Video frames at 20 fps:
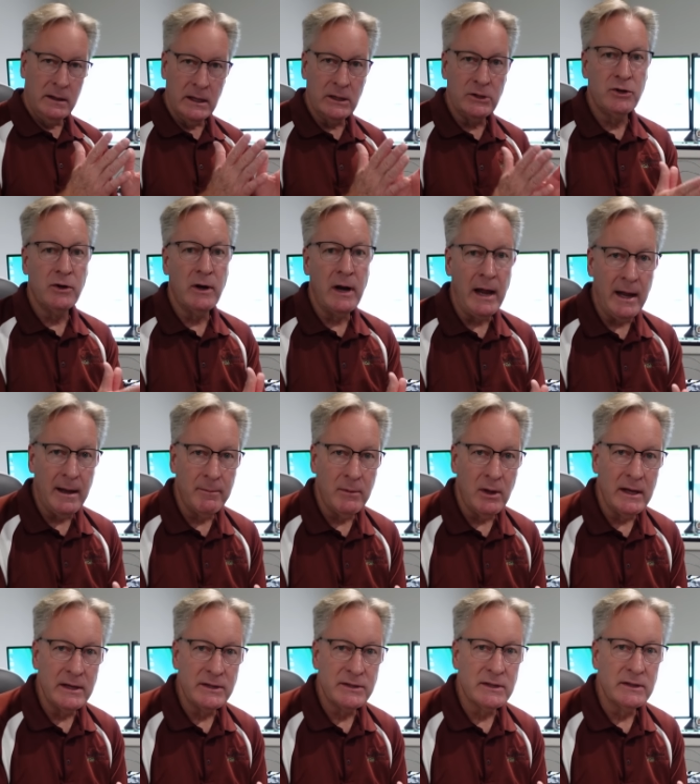Get your ham
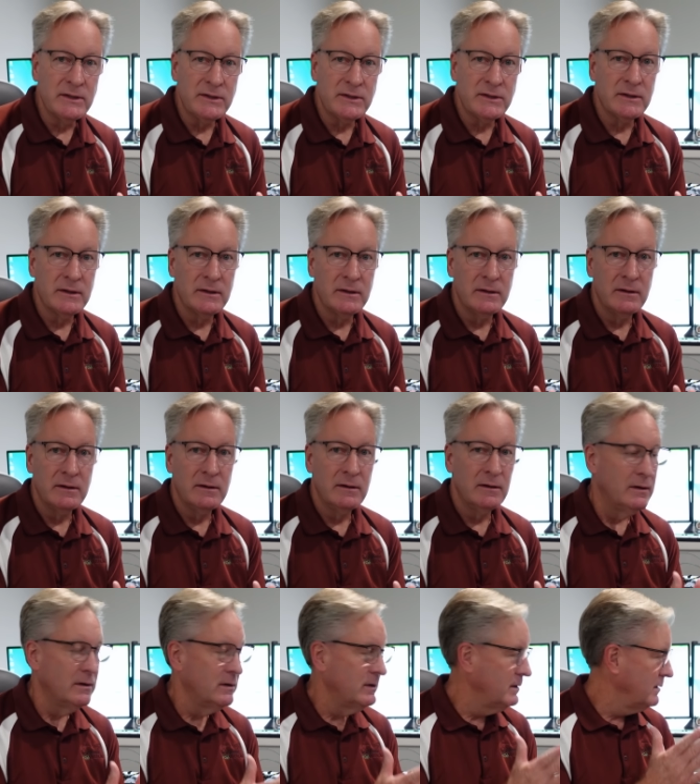license,
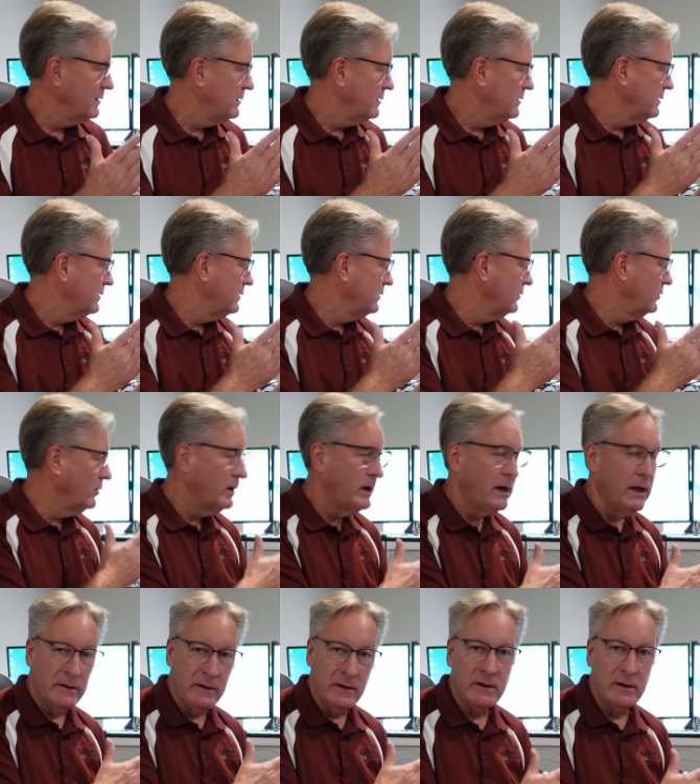look at